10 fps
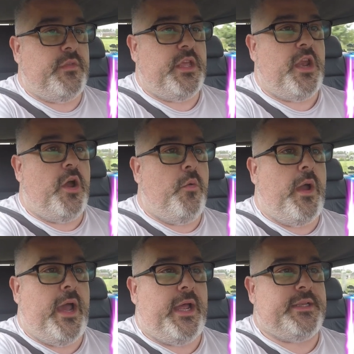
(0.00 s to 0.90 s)
you know,
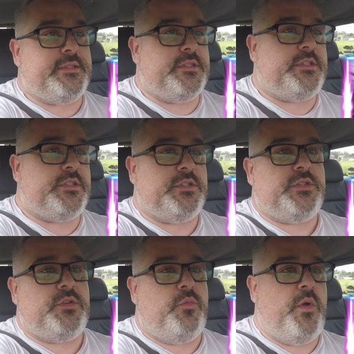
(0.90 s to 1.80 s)
and
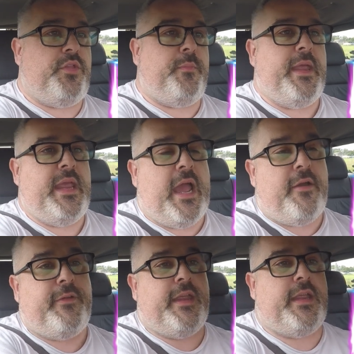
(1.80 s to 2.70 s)
with me
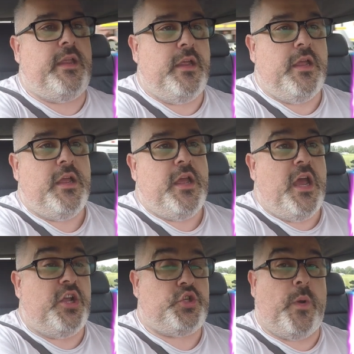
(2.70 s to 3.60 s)
having
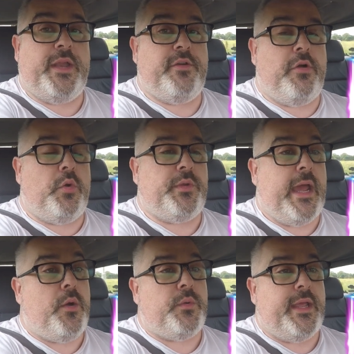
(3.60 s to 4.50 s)
a 20-year-old
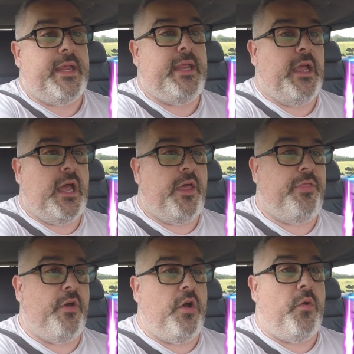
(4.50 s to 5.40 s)
Audi, I
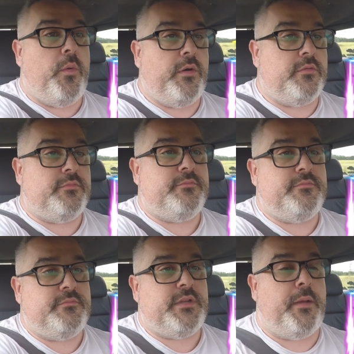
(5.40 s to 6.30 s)
thought, well,
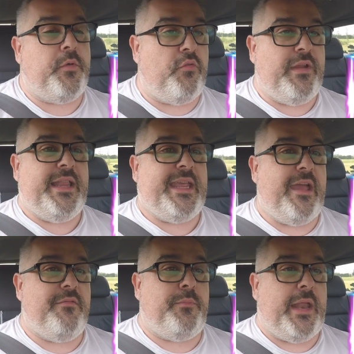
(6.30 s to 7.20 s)
I'm not really
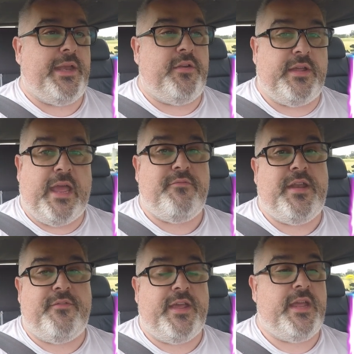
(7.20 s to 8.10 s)
planning on getting
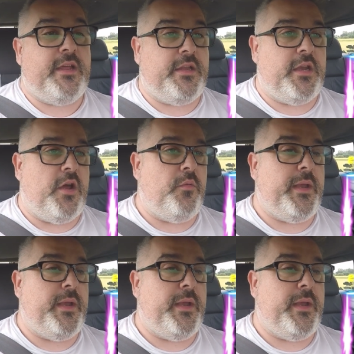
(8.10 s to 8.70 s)
rid of it, you know.